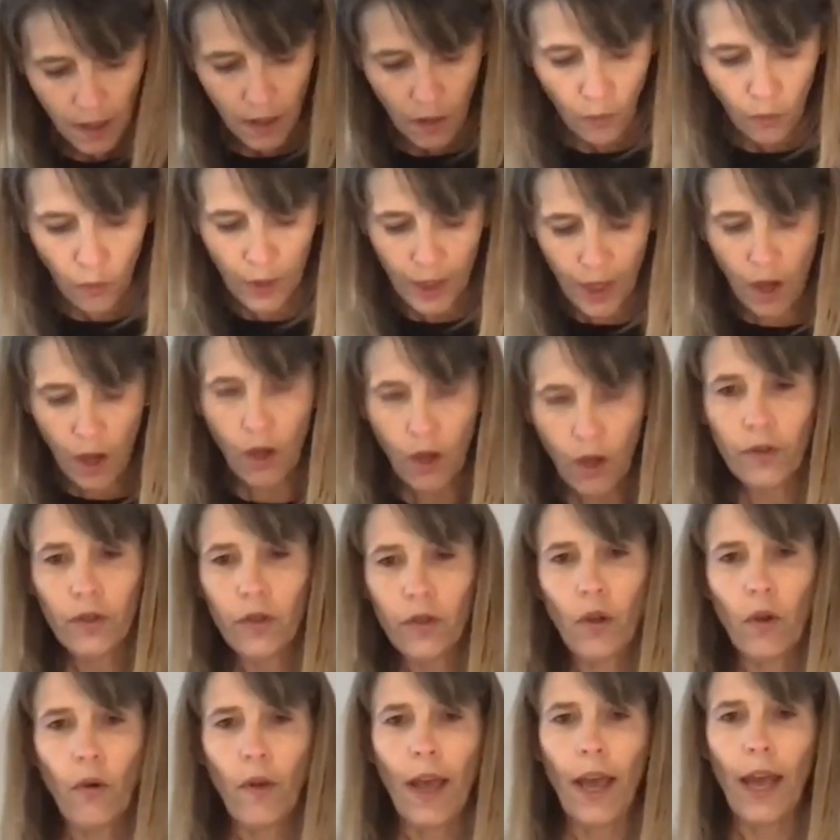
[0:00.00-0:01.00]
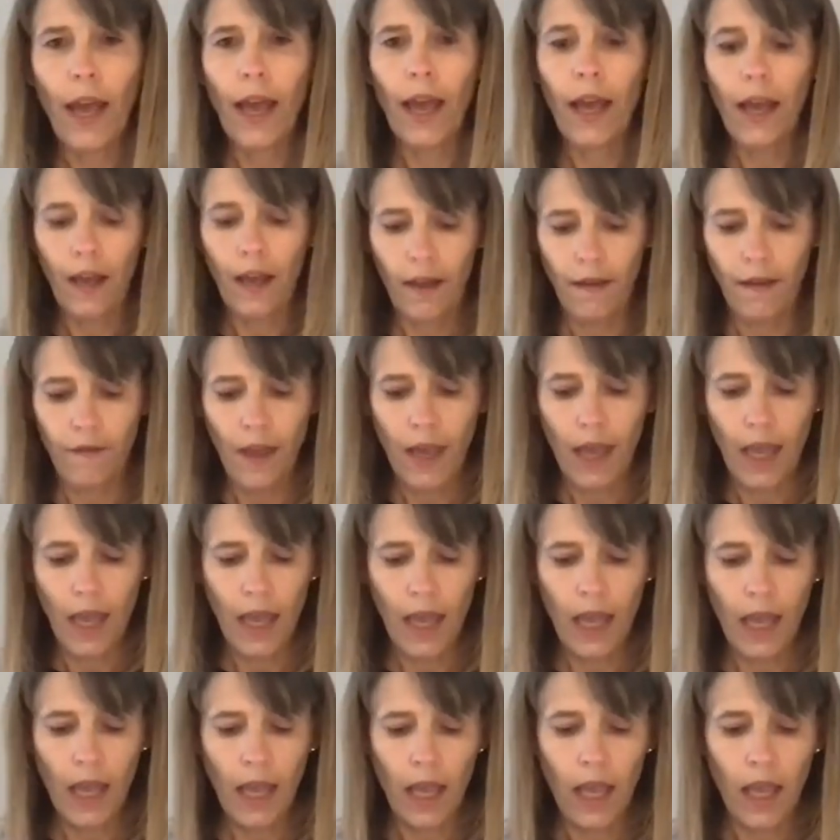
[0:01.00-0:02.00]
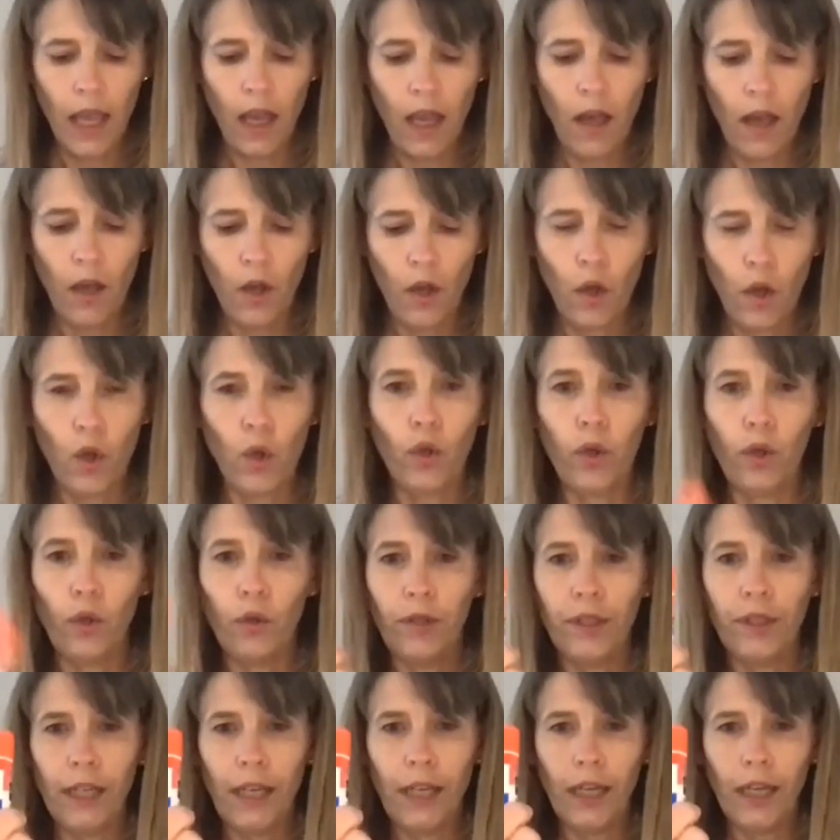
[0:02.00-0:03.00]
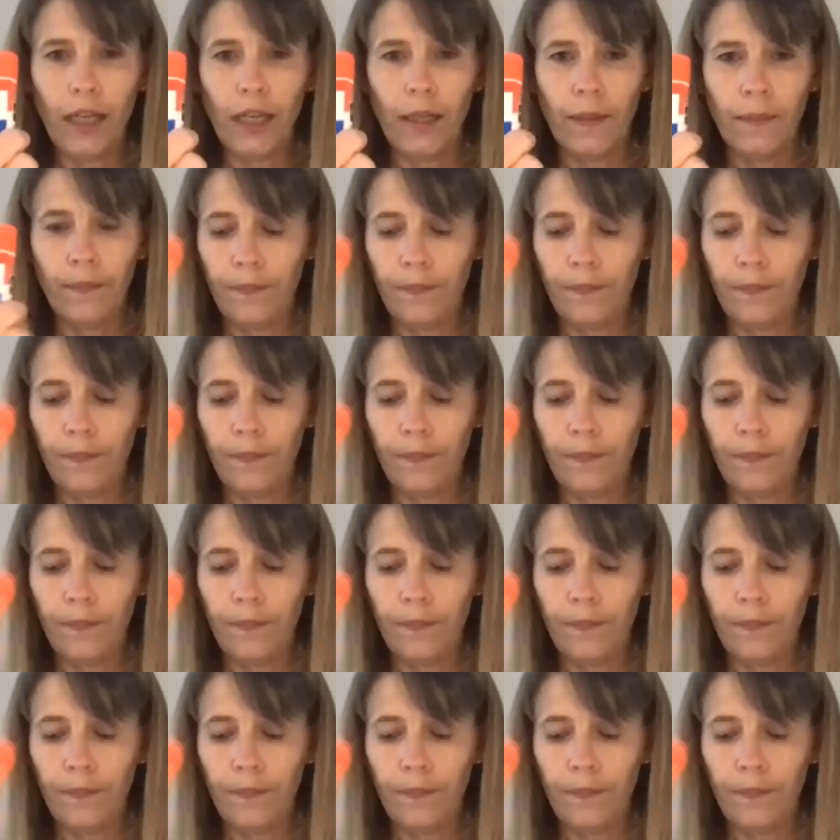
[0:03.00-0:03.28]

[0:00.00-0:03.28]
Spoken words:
We also have a glue stick.